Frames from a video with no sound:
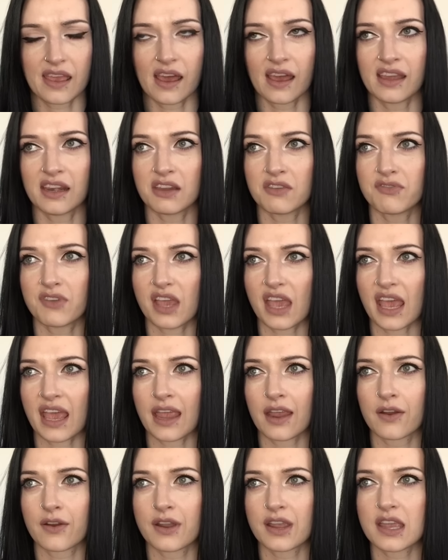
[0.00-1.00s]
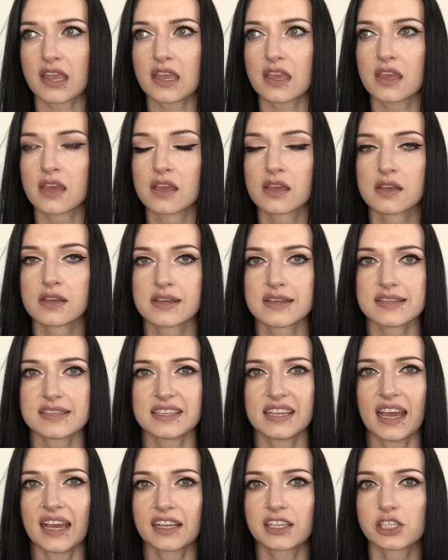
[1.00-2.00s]
kind of airy
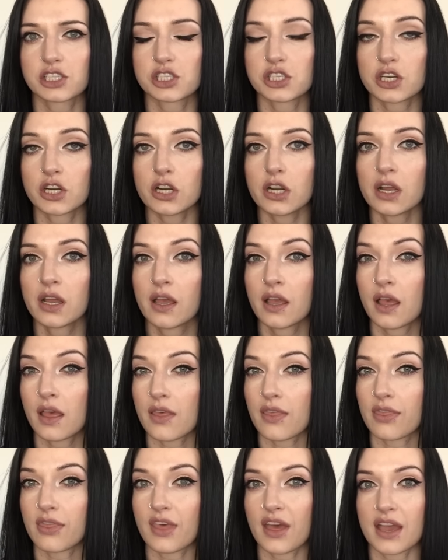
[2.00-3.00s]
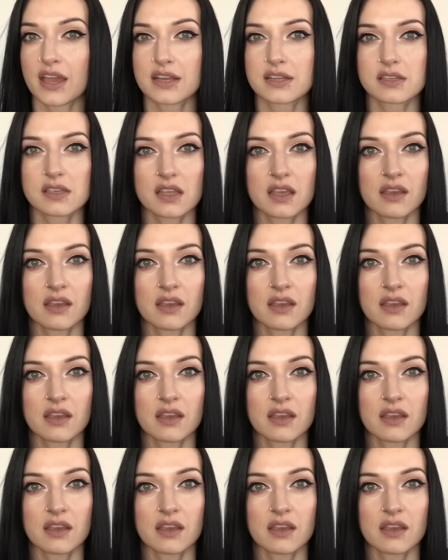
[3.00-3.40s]
texture that